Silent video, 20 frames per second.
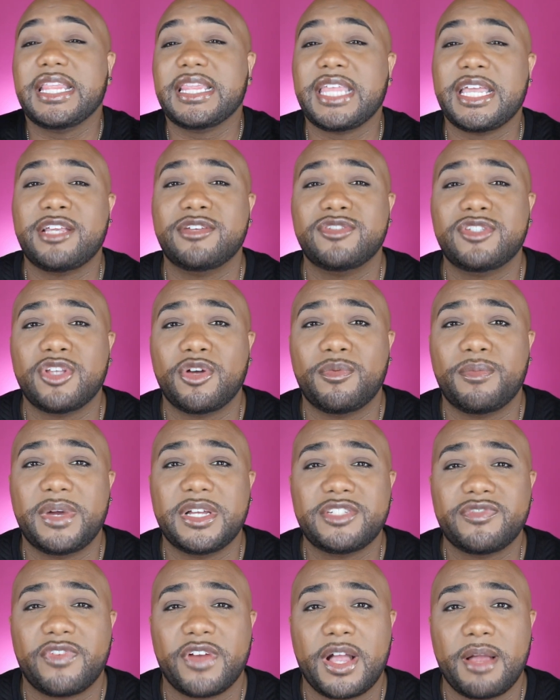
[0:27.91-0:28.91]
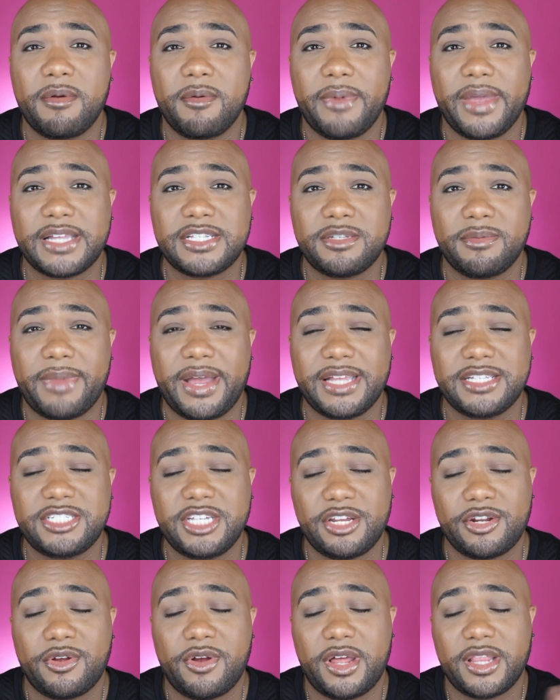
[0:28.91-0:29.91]
Thank you so much for coming back to my
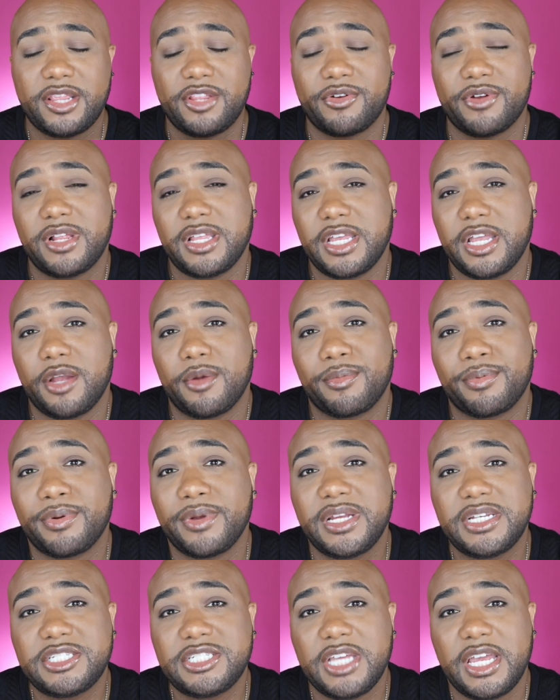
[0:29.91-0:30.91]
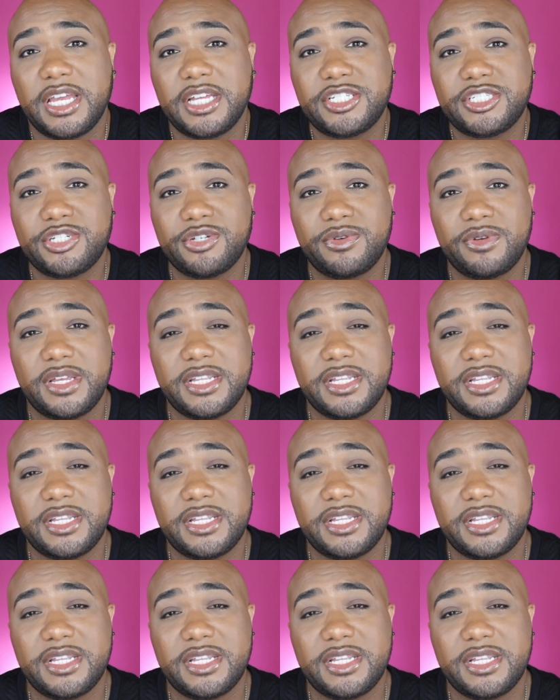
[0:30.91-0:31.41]
channel. I thoroughly appreciate you.